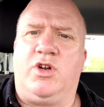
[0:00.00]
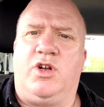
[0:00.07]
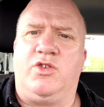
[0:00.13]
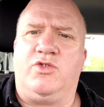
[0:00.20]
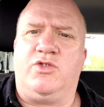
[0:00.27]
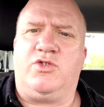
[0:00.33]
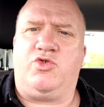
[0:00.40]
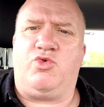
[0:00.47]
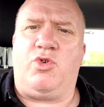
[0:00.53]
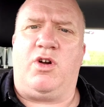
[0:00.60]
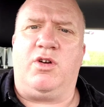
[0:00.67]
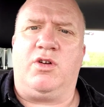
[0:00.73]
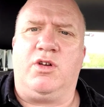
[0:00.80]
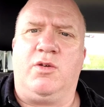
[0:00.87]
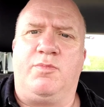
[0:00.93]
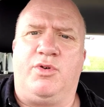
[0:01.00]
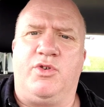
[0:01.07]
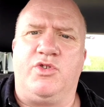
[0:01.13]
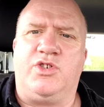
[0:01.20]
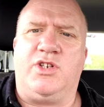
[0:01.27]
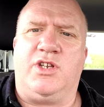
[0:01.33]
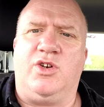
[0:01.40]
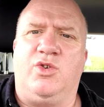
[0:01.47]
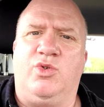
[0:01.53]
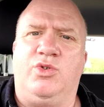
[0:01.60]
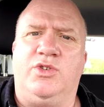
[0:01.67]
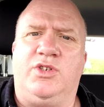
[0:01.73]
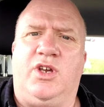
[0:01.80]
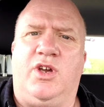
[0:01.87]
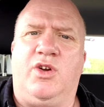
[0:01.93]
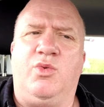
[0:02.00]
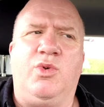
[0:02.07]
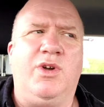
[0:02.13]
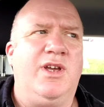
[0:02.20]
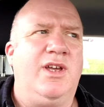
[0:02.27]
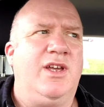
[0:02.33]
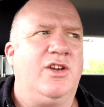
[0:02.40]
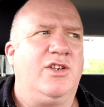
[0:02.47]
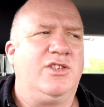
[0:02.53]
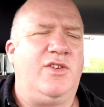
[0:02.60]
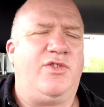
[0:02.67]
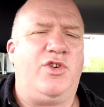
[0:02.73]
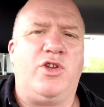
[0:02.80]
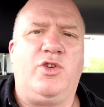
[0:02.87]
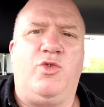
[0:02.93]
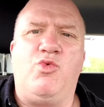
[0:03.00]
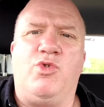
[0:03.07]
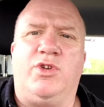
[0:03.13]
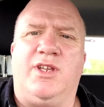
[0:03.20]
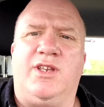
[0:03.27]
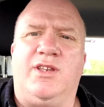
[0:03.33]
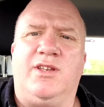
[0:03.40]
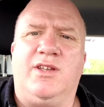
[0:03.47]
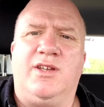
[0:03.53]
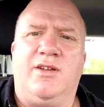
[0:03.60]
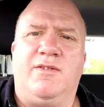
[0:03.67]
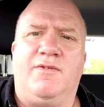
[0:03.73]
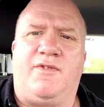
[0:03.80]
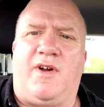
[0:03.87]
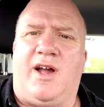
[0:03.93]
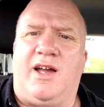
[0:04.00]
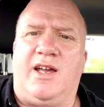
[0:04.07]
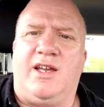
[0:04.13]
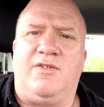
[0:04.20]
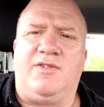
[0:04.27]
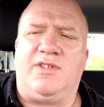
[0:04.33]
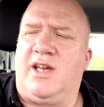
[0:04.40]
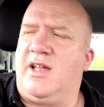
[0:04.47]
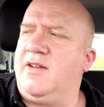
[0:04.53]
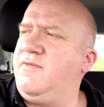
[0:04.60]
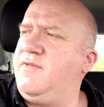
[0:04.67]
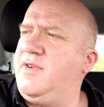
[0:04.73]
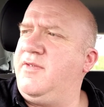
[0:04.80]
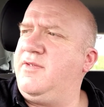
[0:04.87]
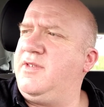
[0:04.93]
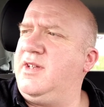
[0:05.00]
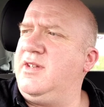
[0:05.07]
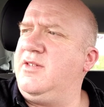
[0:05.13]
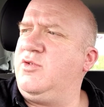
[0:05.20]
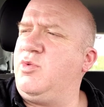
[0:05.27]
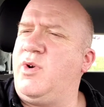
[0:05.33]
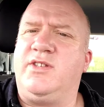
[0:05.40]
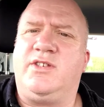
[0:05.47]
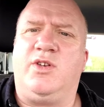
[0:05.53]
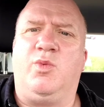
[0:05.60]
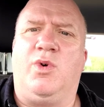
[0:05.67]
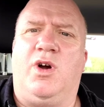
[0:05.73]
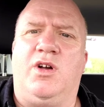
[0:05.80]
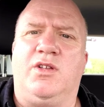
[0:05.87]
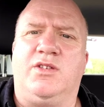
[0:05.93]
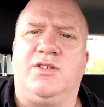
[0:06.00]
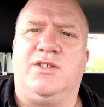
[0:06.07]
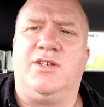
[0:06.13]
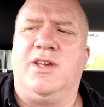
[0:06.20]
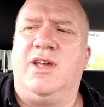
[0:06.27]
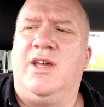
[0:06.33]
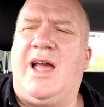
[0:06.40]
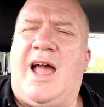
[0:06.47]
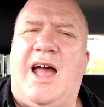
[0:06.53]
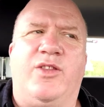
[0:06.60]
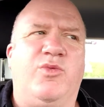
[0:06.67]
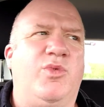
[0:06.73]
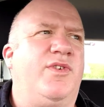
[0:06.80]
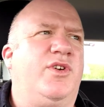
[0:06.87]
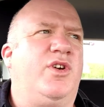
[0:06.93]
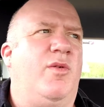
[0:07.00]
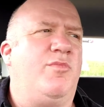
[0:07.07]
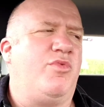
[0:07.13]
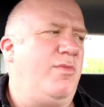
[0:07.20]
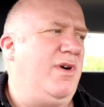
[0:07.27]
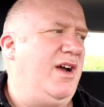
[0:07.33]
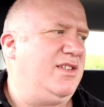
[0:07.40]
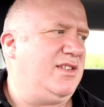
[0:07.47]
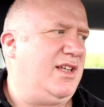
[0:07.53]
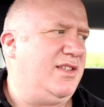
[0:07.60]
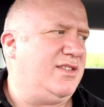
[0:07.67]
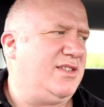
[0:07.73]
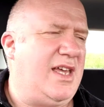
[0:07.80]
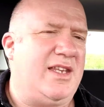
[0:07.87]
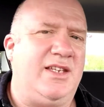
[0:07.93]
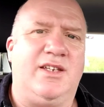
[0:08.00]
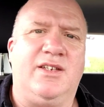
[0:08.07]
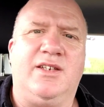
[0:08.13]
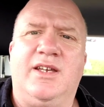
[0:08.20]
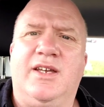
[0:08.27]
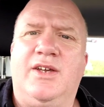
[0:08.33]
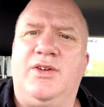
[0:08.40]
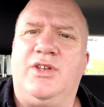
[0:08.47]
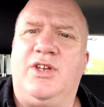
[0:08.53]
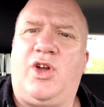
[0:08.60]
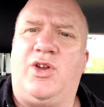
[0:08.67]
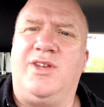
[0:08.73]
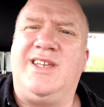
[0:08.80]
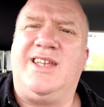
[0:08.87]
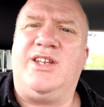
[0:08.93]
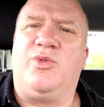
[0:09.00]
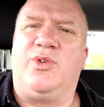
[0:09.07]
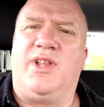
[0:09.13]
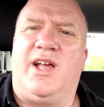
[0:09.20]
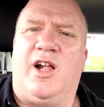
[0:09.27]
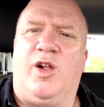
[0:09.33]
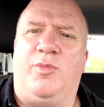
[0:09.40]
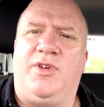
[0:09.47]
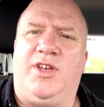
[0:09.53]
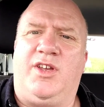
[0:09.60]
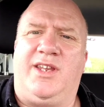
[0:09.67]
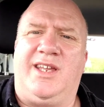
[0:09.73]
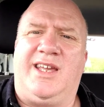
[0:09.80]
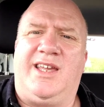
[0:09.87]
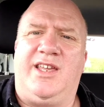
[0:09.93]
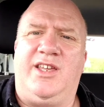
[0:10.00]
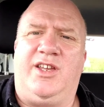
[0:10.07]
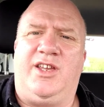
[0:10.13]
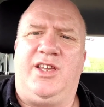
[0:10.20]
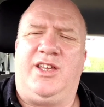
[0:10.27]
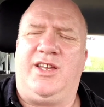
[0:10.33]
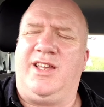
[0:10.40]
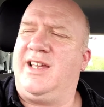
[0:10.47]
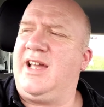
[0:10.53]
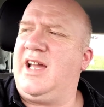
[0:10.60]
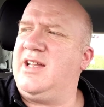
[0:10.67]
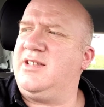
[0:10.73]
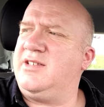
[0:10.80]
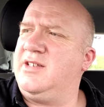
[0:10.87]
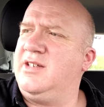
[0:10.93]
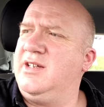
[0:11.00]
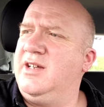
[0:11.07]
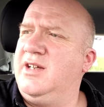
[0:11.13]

good, strong, punchy audio, because if you're only running five, ten, fifteen, twenty watts. And with a compromised antenna, you're going to need all the help you can you, you can get.